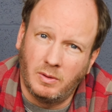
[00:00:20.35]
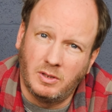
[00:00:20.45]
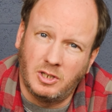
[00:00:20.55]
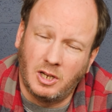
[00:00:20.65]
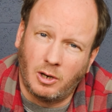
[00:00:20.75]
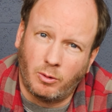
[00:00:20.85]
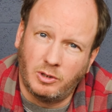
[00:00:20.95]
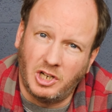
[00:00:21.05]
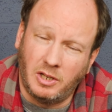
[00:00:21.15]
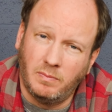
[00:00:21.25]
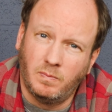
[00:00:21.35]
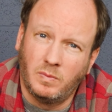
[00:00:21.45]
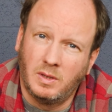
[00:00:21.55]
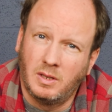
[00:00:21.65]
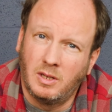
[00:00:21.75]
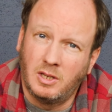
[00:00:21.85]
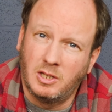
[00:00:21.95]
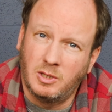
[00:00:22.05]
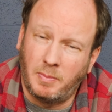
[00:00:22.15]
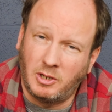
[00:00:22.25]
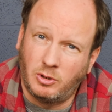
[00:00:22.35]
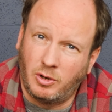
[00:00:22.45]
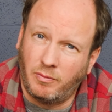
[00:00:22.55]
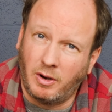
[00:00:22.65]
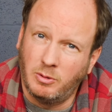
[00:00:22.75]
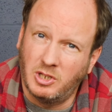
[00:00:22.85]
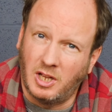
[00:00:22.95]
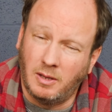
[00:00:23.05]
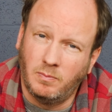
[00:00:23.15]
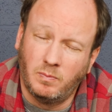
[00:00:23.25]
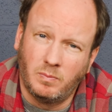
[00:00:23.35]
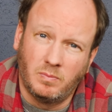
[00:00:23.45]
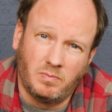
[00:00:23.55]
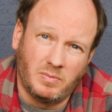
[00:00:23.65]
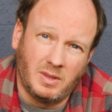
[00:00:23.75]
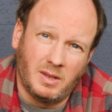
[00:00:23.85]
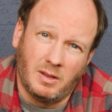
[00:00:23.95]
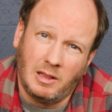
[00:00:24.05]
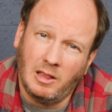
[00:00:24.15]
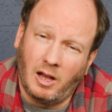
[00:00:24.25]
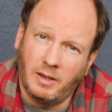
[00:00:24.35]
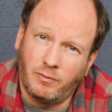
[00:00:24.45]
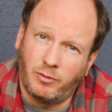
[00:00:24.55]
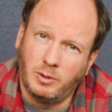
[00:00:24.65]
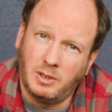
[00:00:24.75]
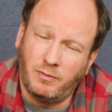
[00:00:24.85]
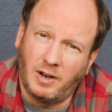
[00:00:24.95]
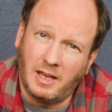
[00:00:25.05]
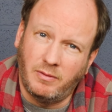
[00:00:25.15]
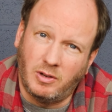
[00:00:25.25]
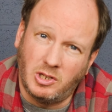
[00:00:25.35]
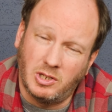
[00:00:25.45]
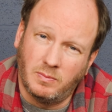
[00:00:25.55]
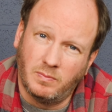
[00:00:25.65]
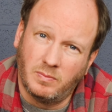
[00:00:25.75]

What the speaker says: single origin, specialty roaster, light fruity flavours.